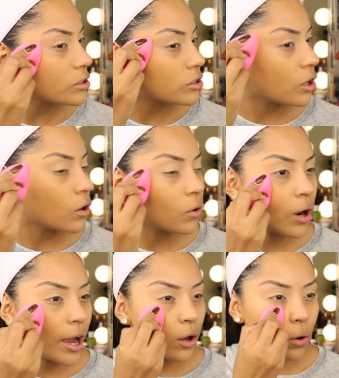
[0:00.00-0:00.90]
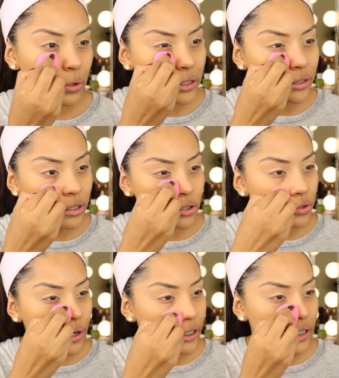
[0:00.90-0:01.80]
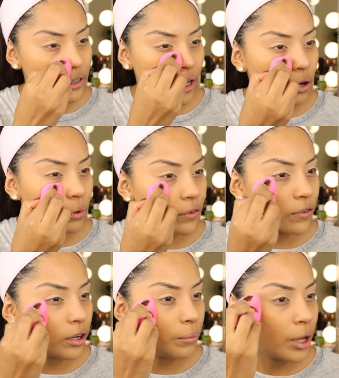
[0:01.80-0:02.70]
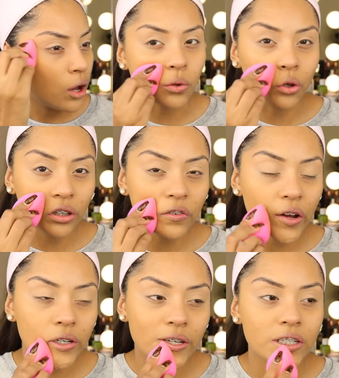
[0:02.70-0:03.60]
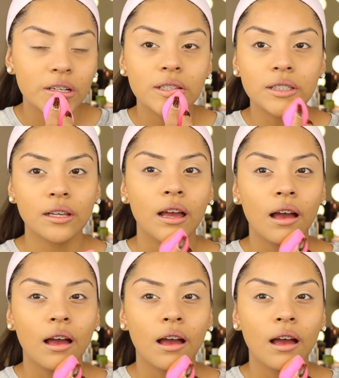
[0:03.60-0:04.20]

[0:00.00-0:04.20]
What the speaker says: so I always try to stay away from oily foundations.